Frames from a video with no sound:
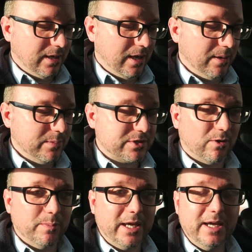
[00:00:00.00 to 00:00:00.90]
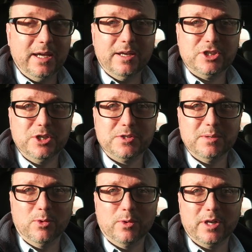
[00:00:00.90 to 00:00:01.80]
So I'm here
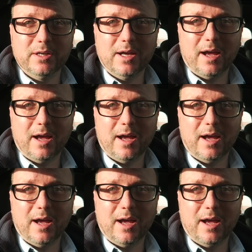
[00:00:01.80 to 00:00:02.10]
Tuesday morning